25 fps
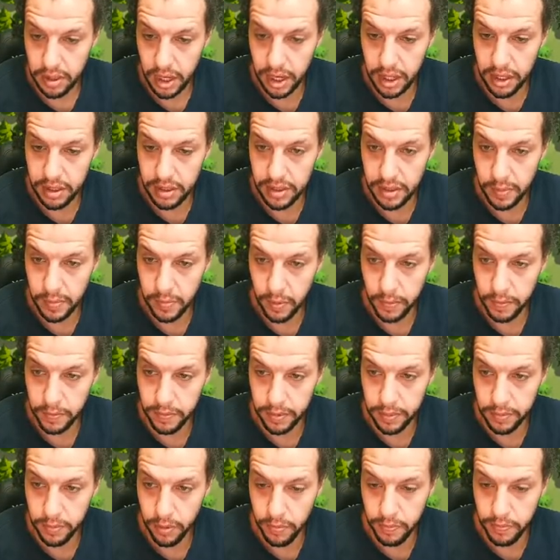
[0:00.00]
Yeah, that's the
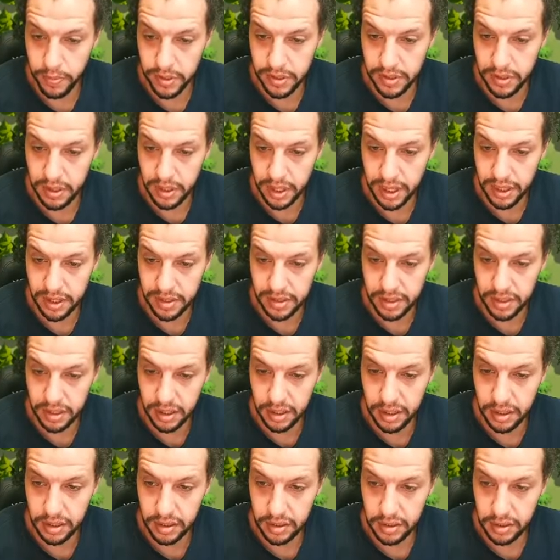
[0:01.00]
problem. On PC, you can
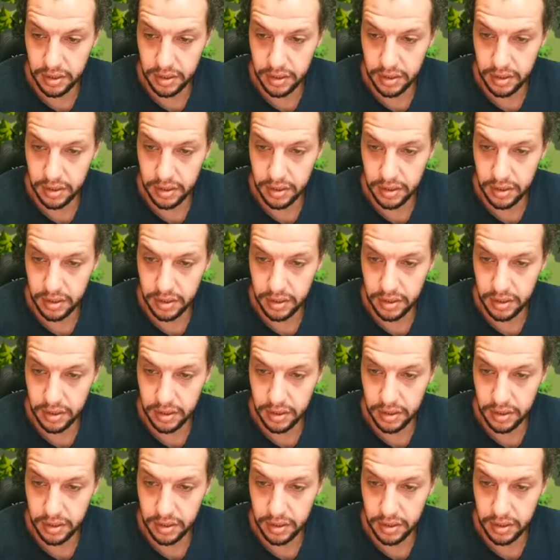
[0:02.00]
see it.